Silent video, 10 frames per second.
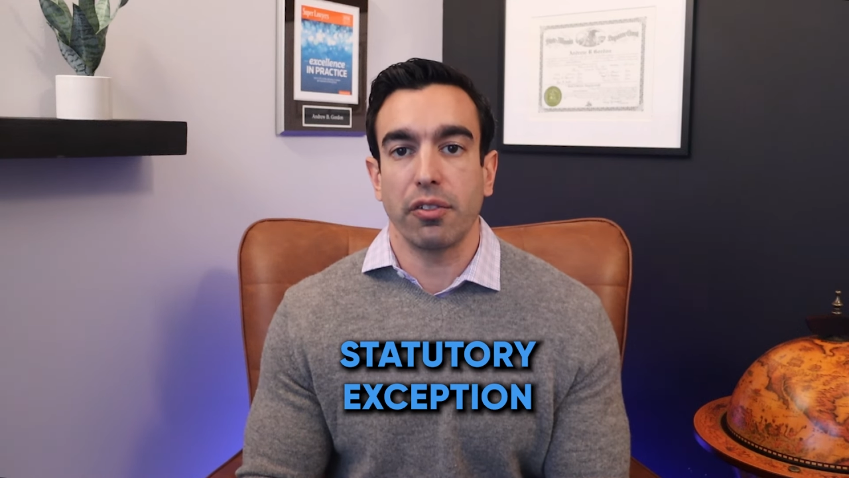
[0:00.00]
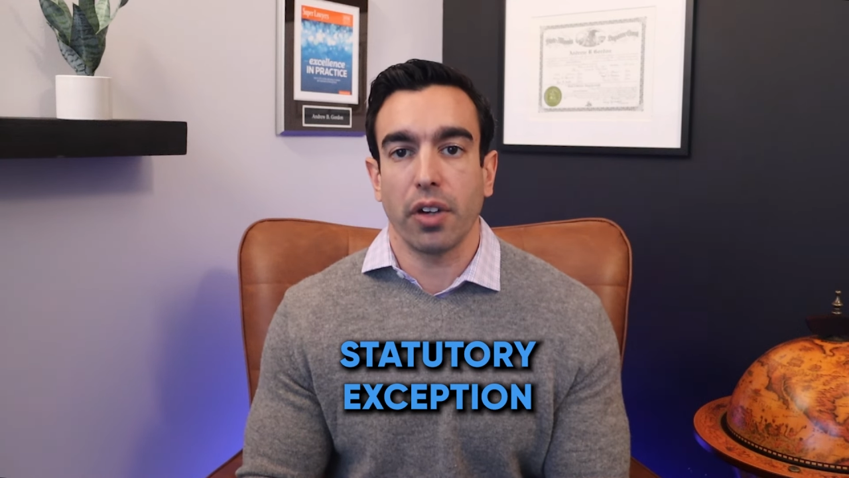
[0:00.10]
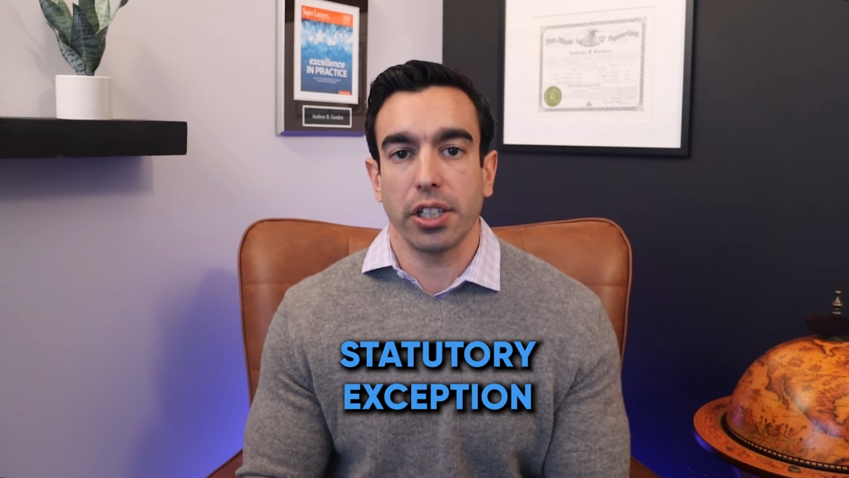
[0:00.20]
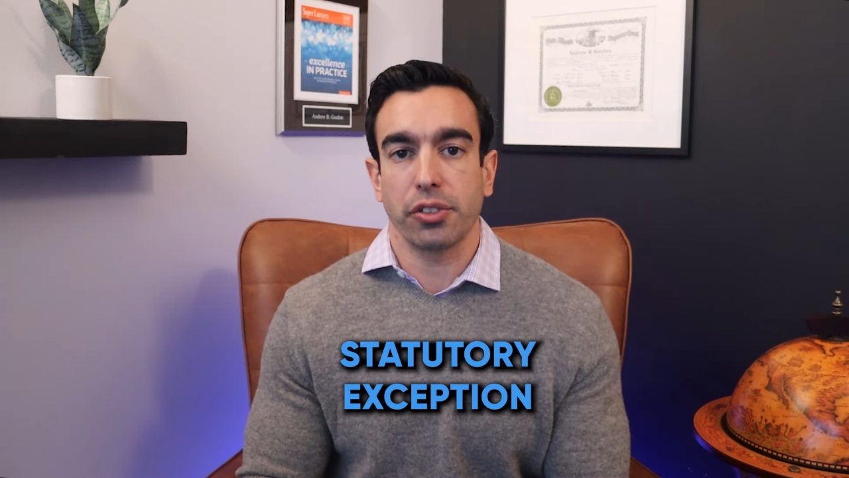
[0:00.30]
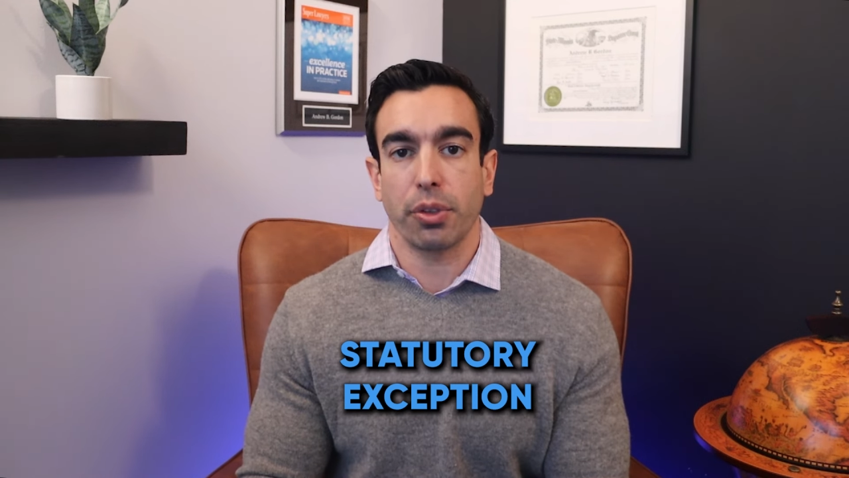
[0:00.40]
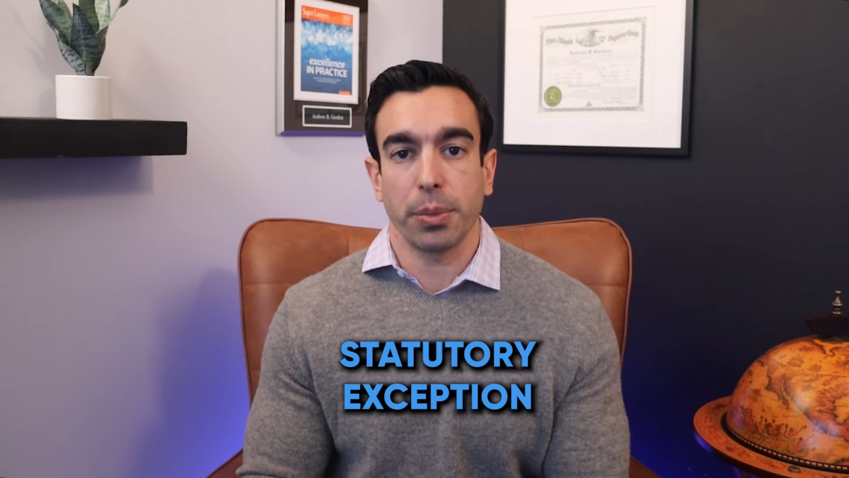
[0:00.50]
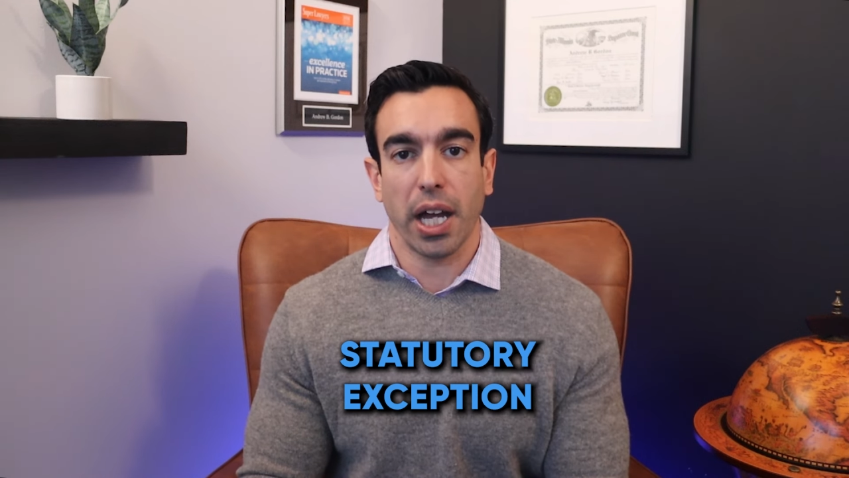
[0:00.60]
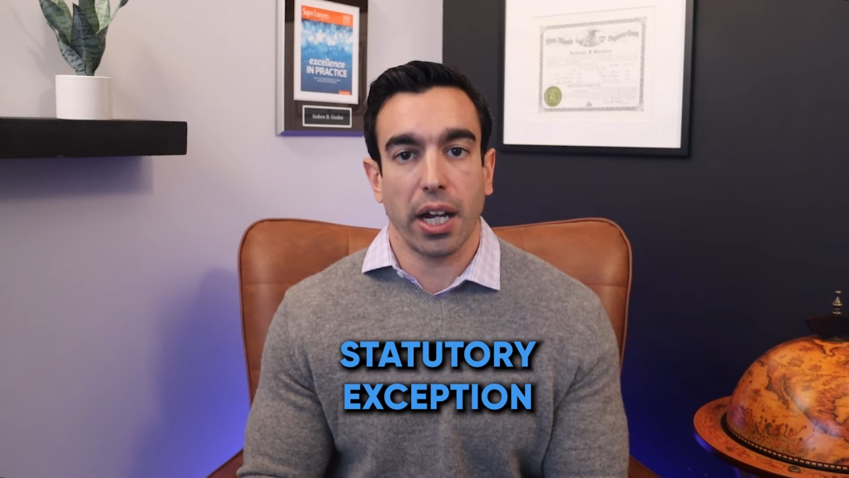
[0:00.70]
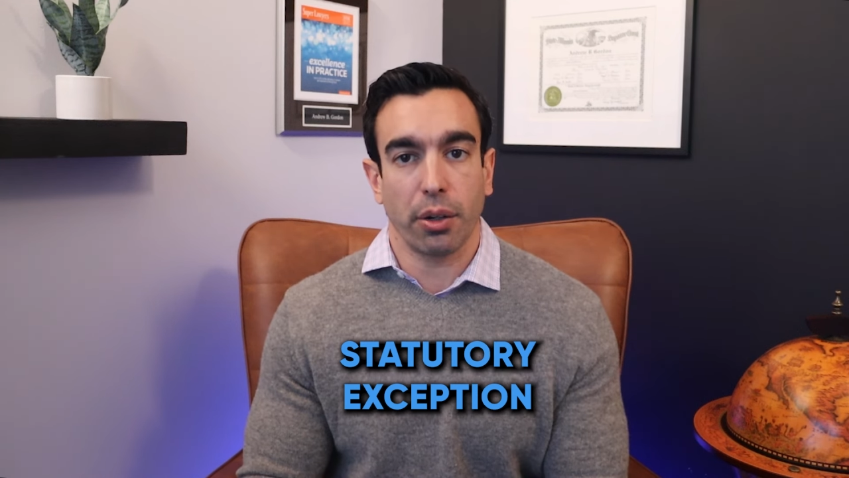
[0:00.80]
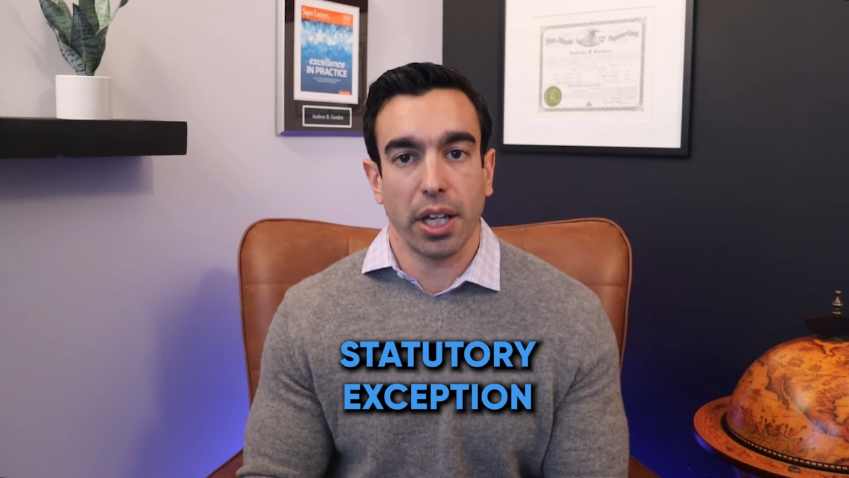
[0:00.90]
advice from the
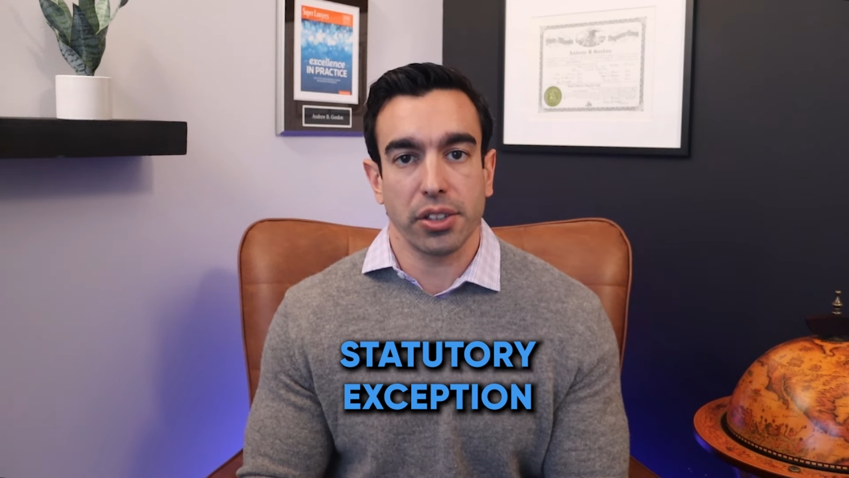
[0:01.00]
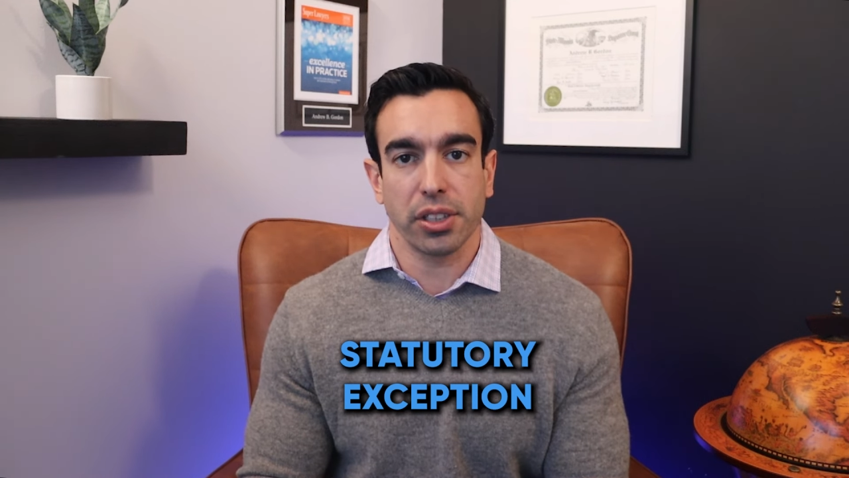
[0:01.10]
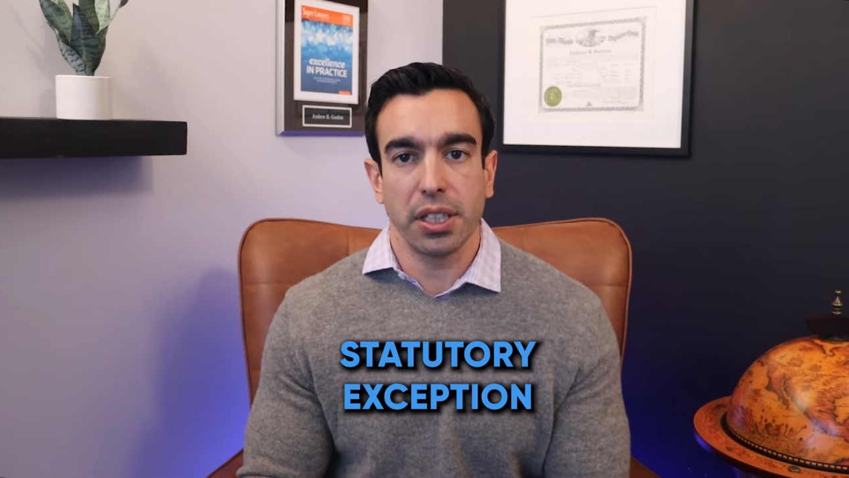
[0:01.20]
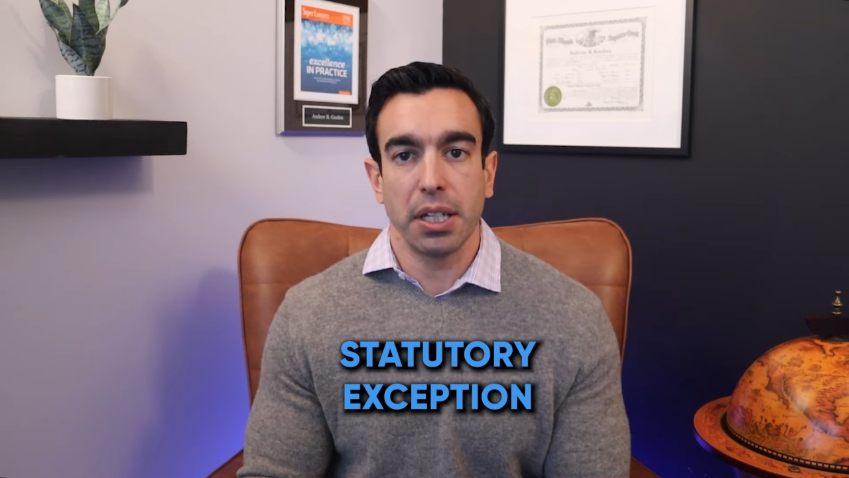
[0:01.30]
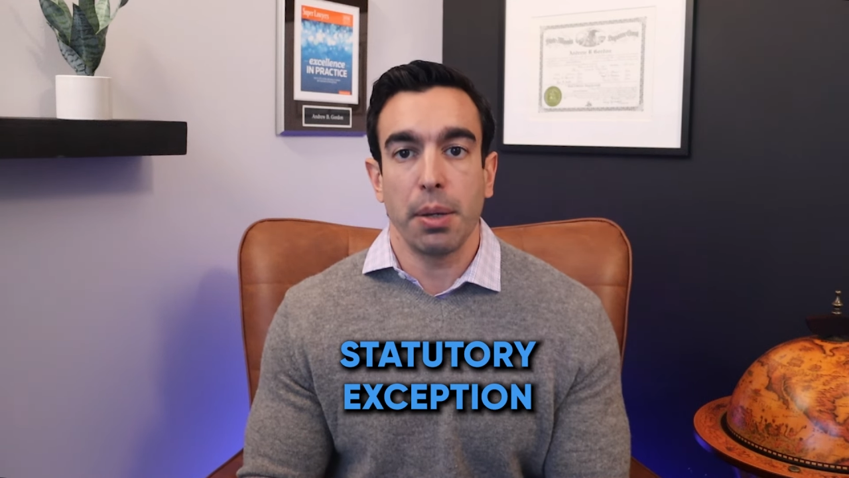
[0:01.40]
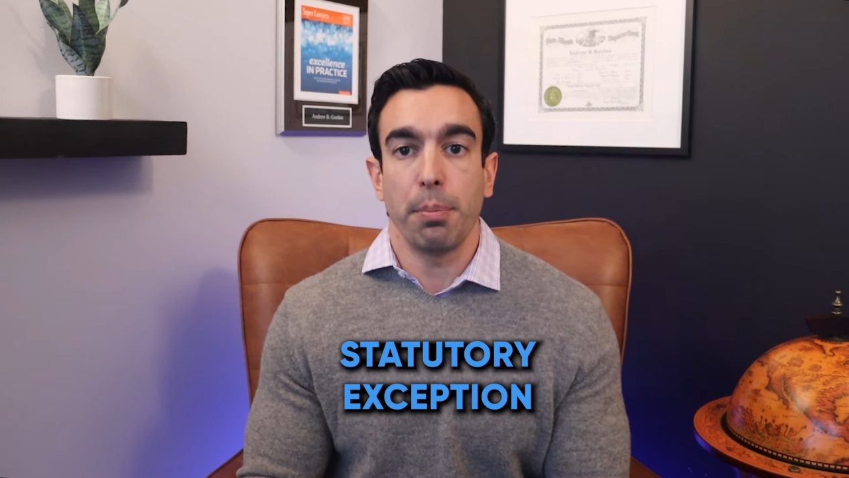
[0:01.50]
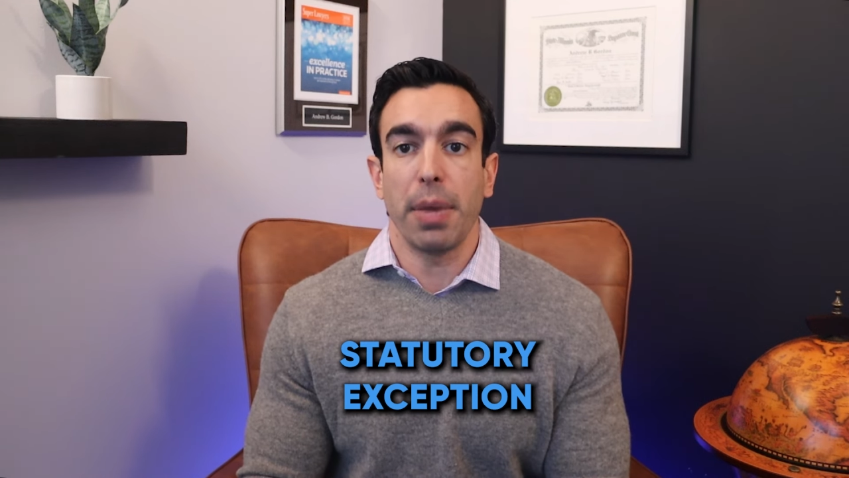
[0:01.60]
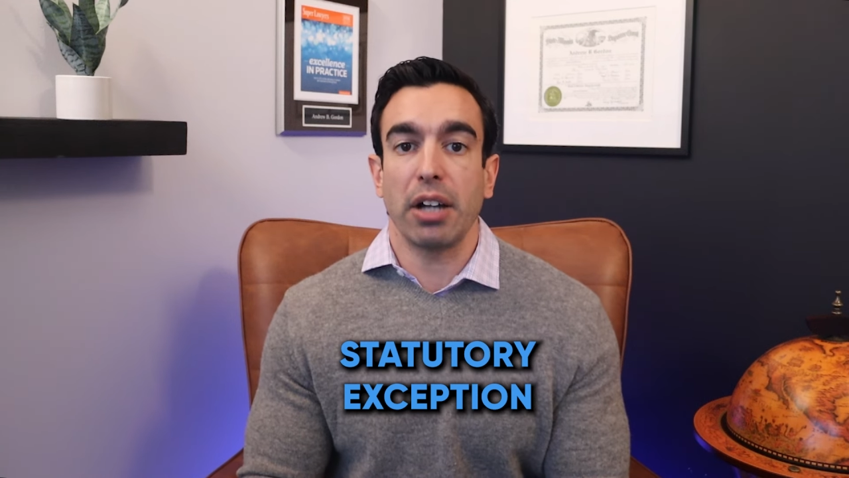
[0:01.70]
IRS,